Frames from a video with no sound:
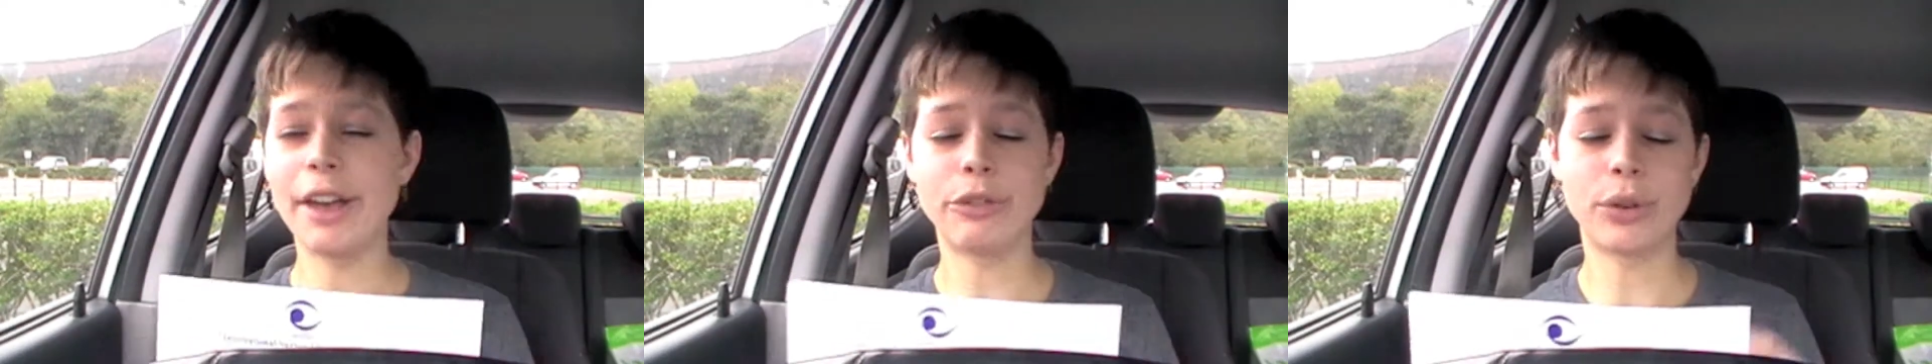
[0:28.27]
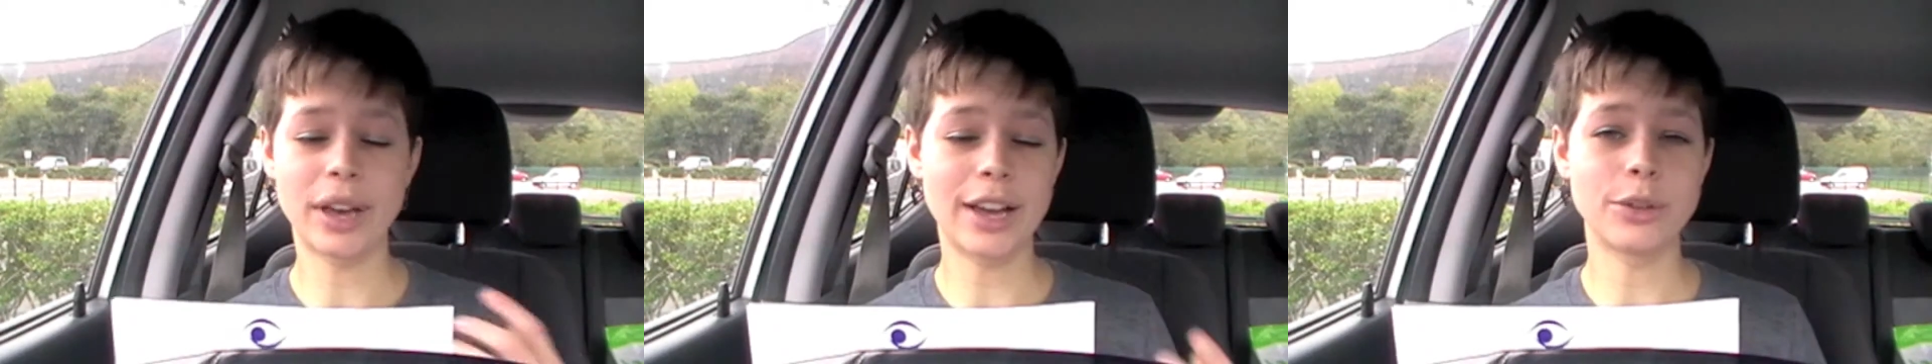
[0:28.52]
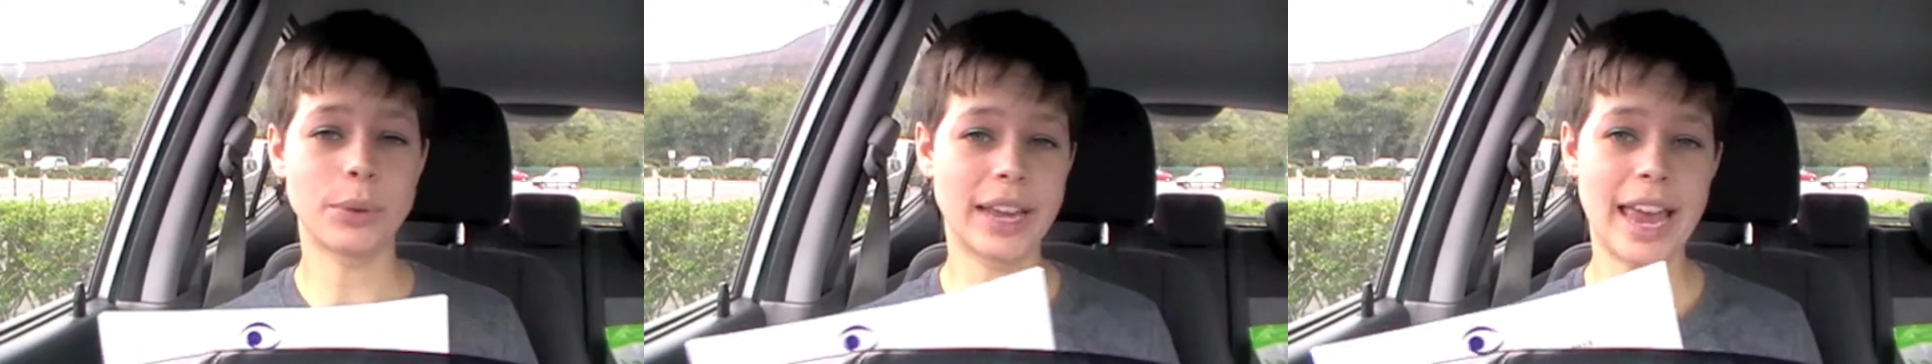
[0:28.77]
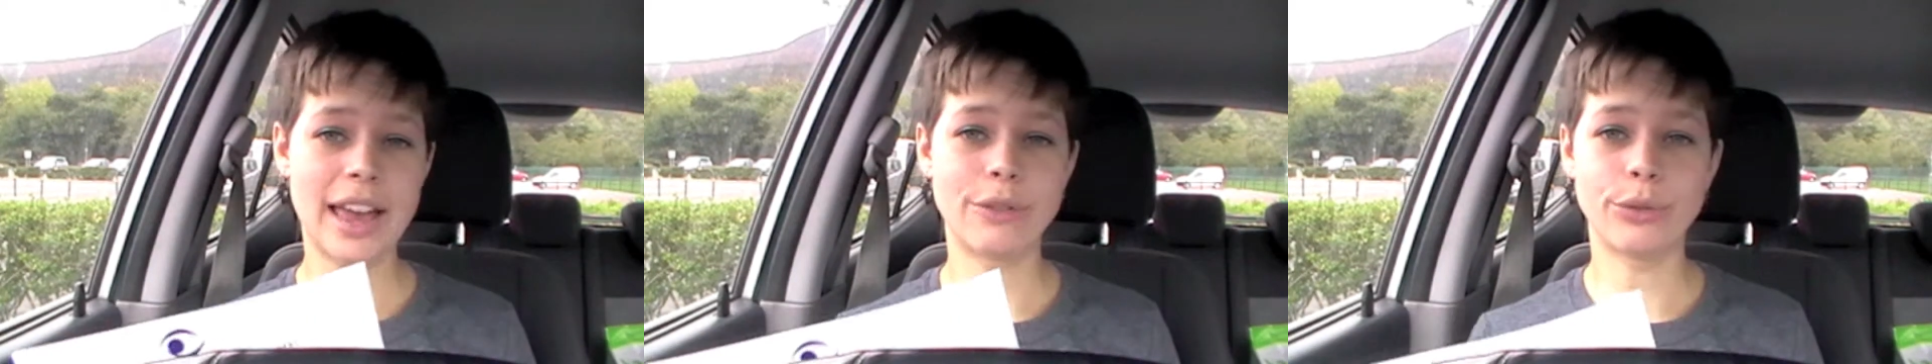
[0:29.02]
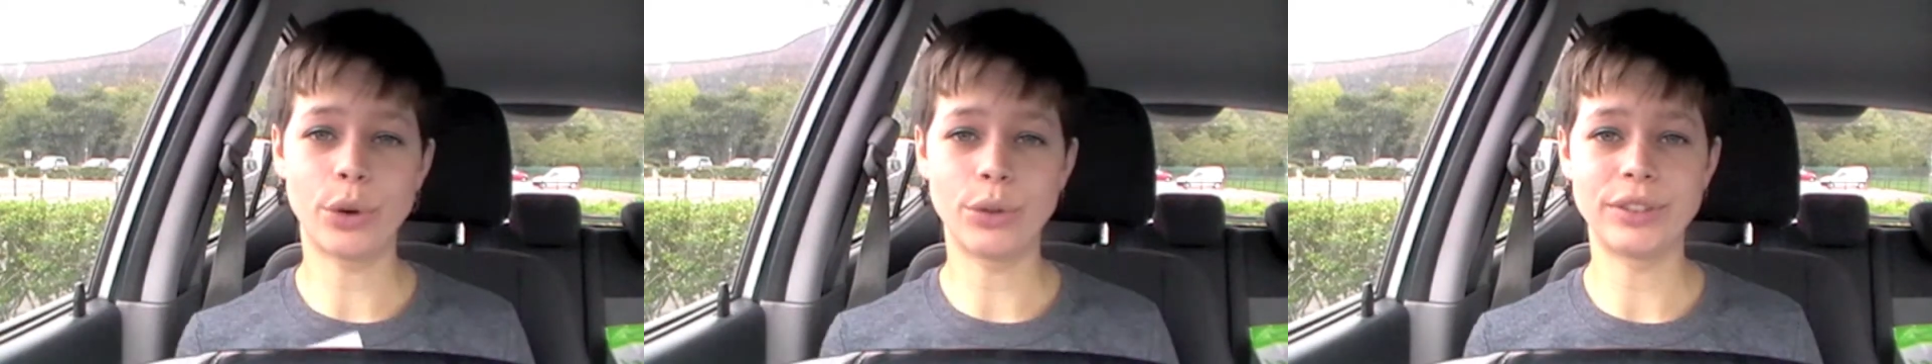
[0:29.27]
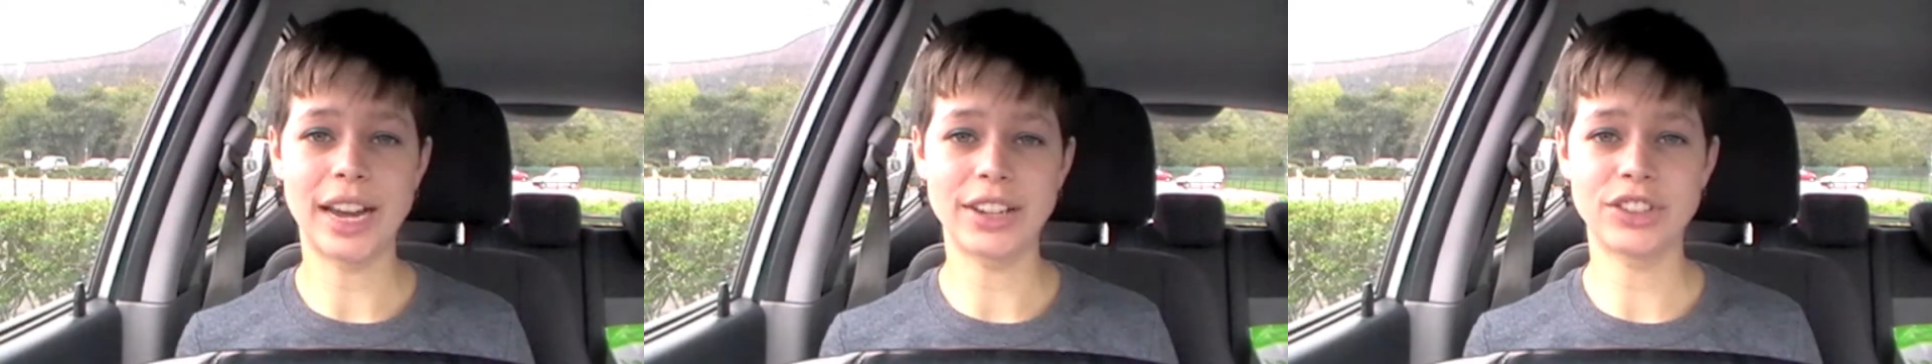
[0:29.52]
If you guys want to get
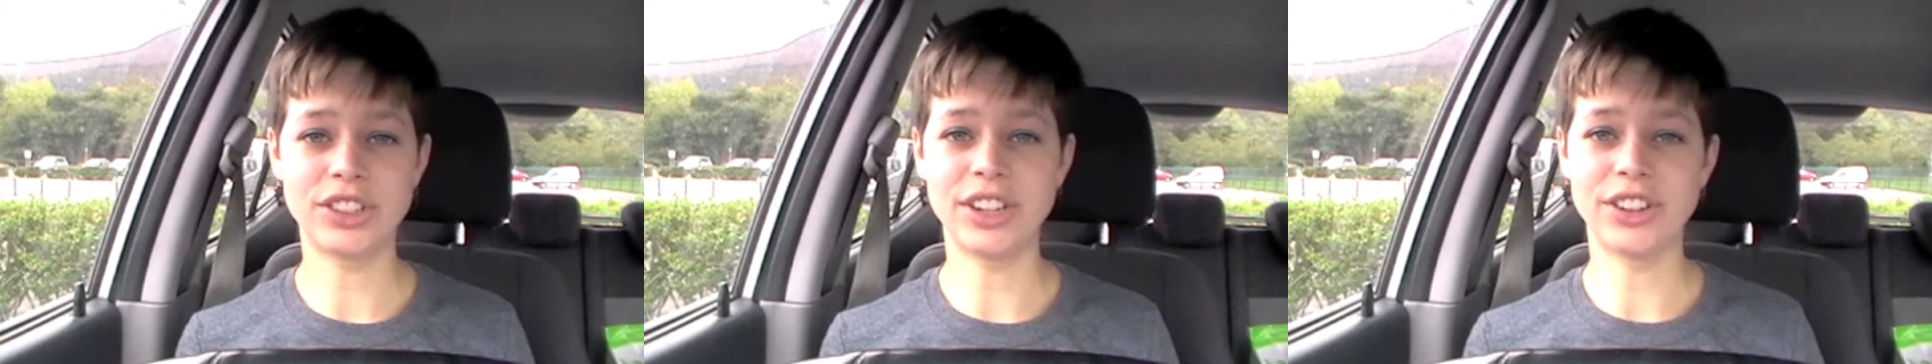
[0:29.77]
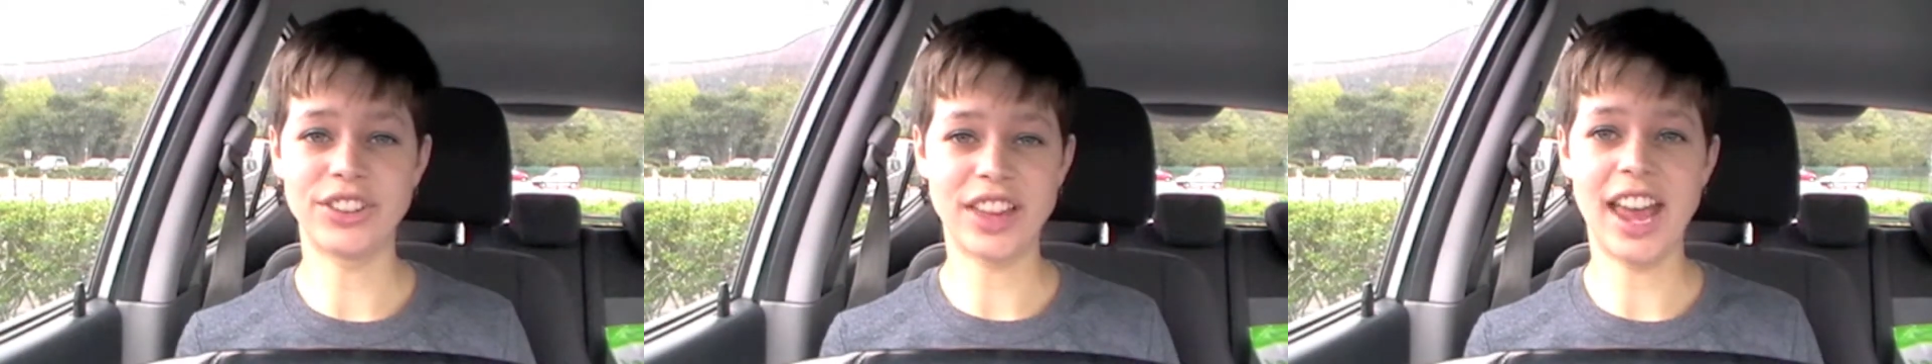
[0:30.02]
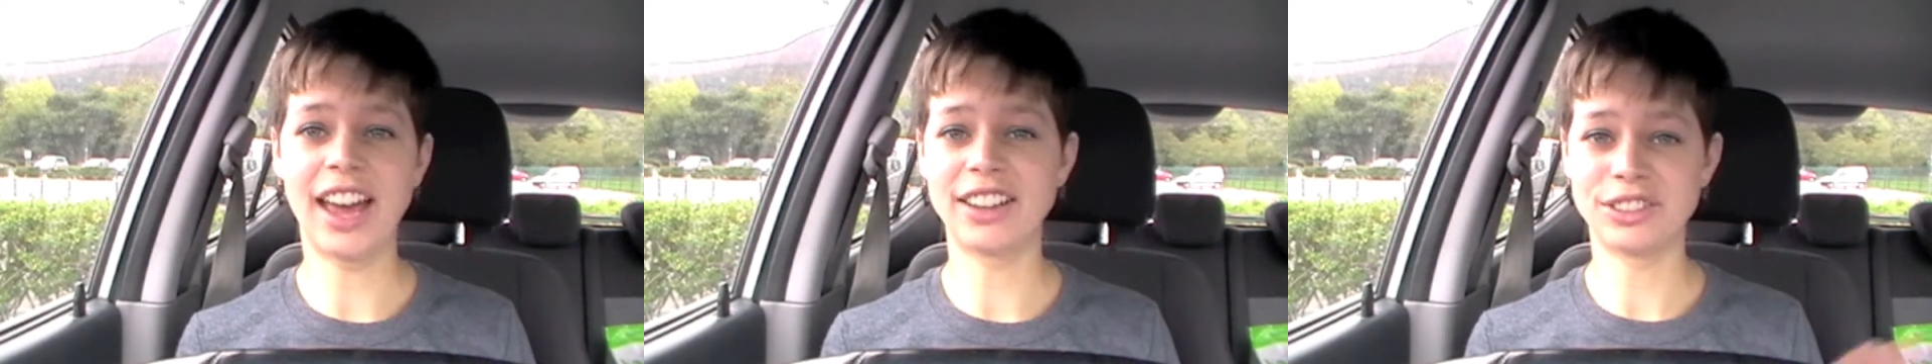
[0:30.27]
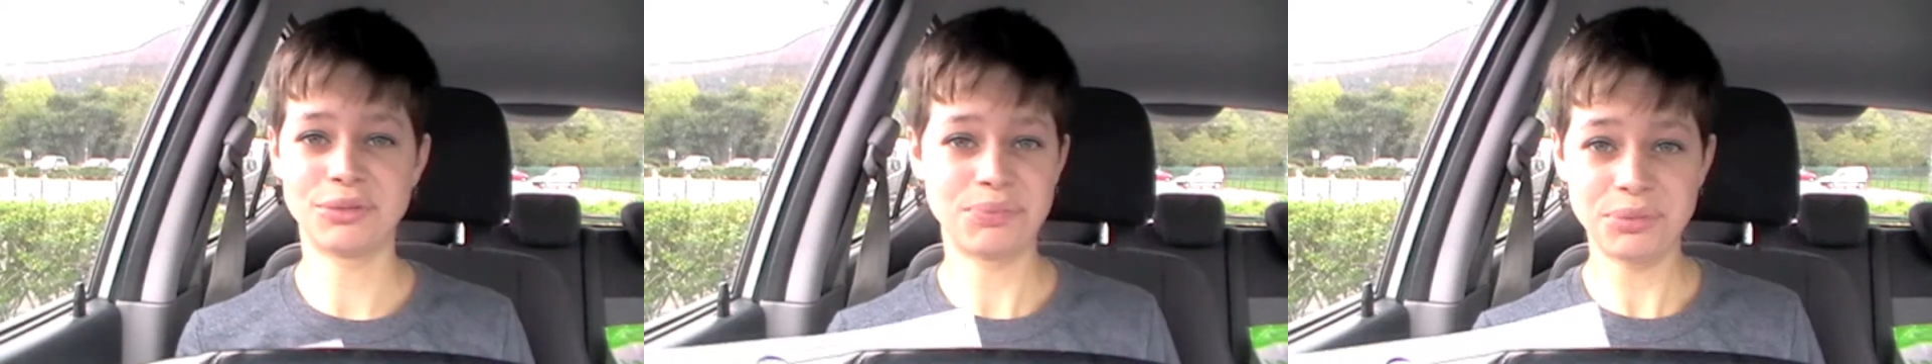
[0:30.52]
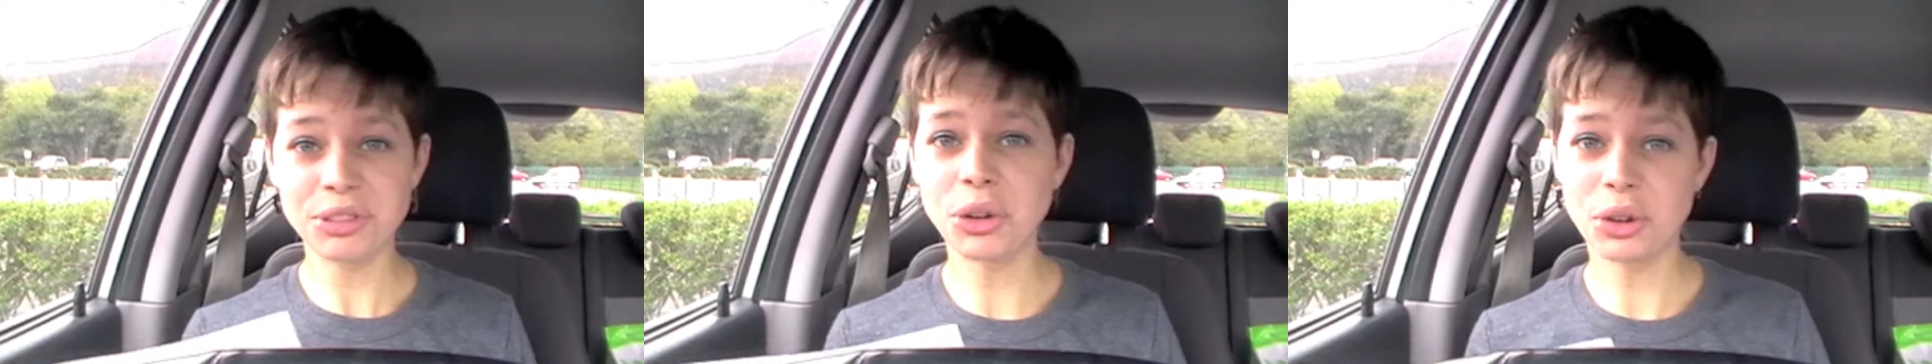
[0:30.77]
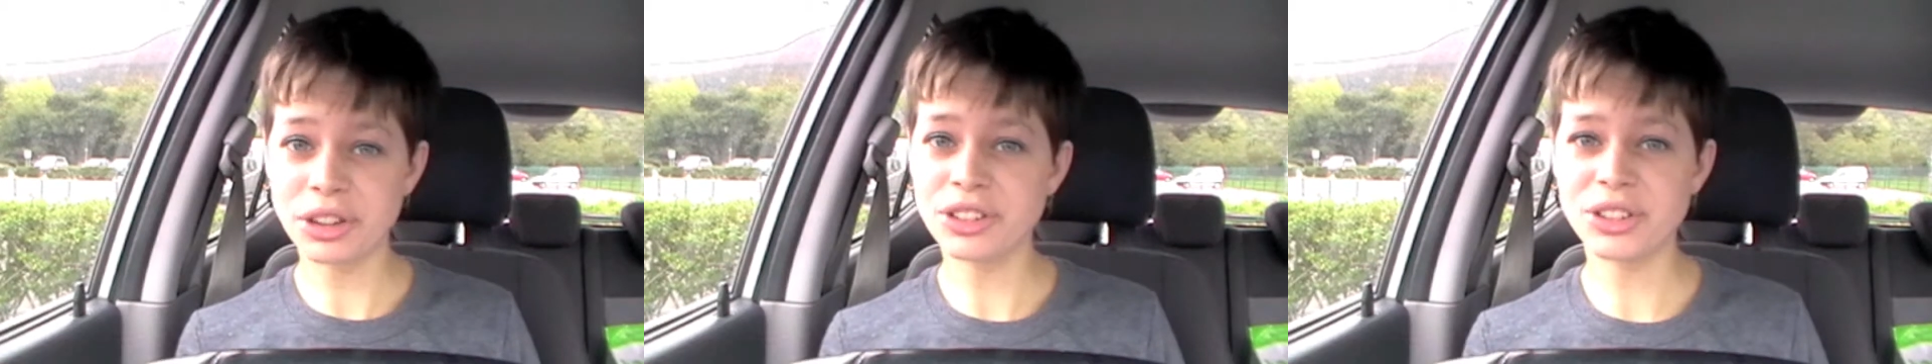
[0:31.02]
involved next year, then
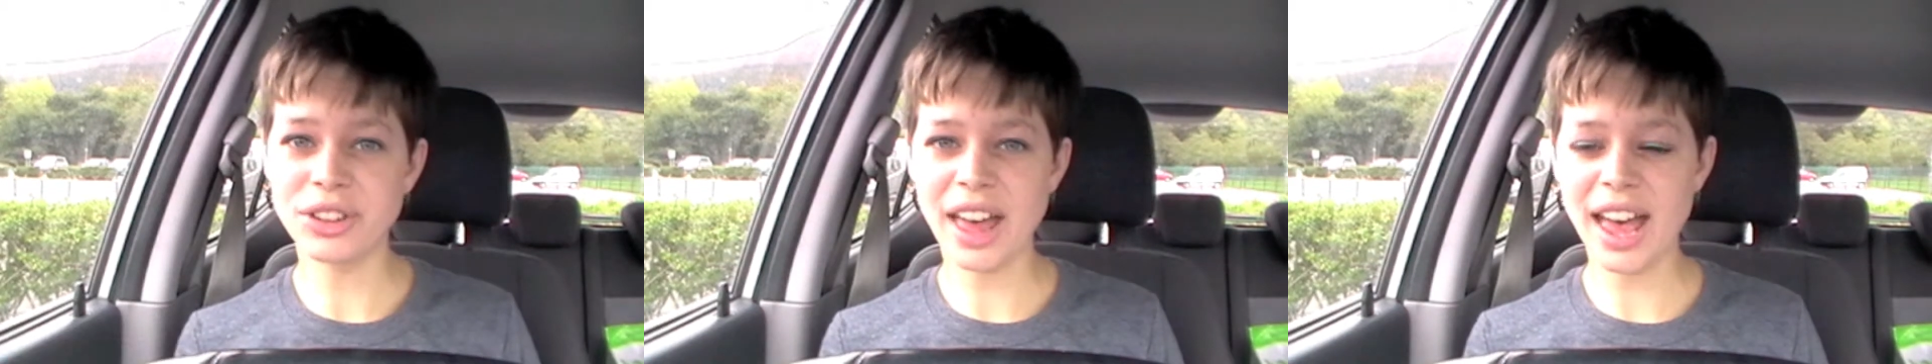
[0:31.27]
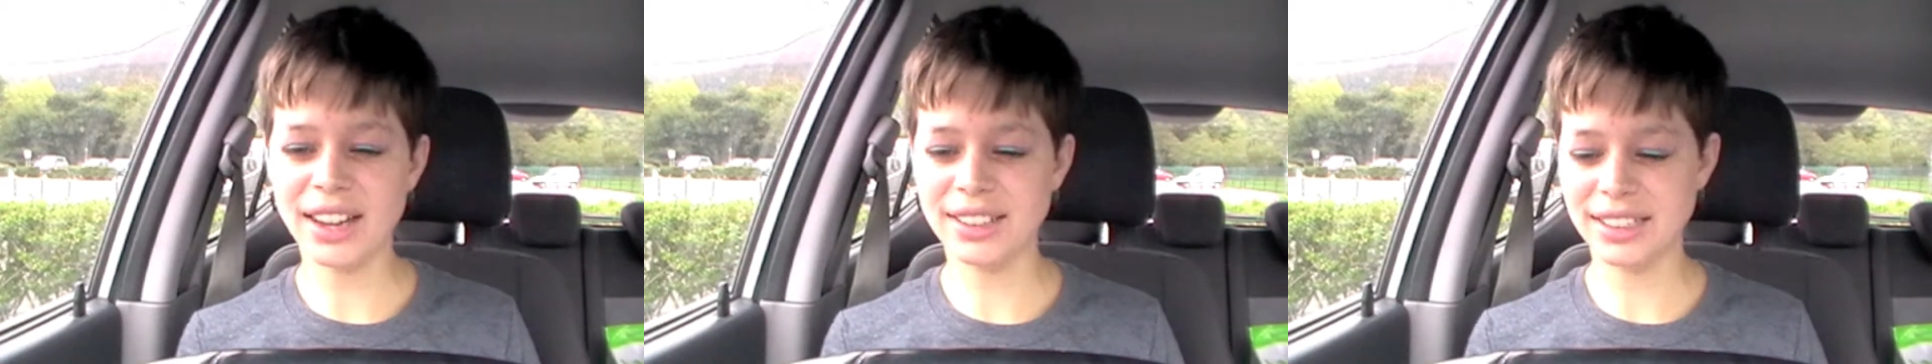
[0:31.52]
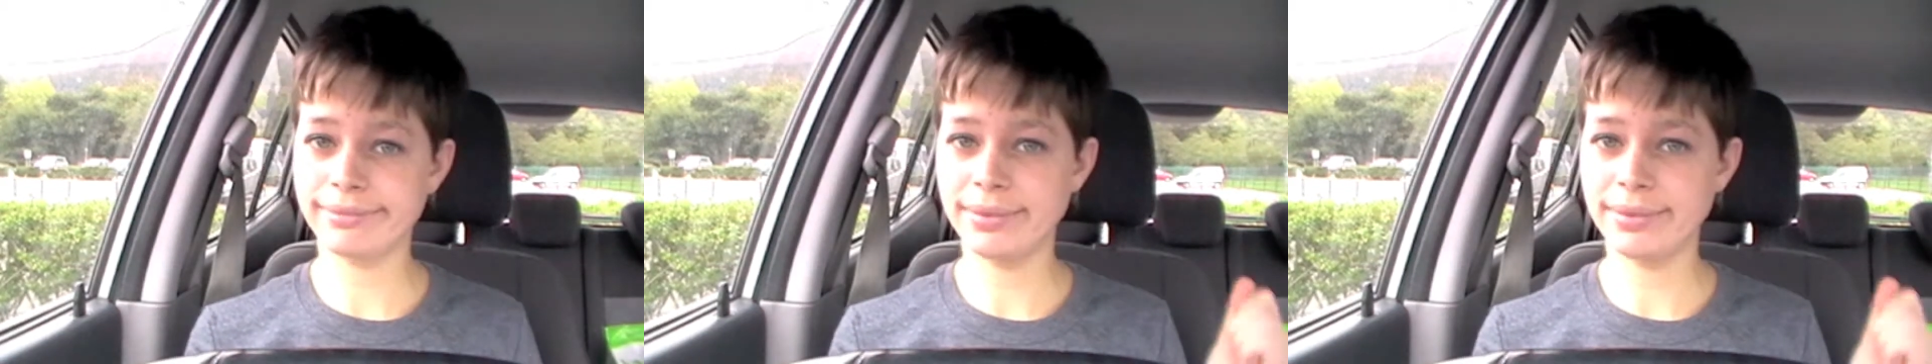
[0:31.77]
you can do that.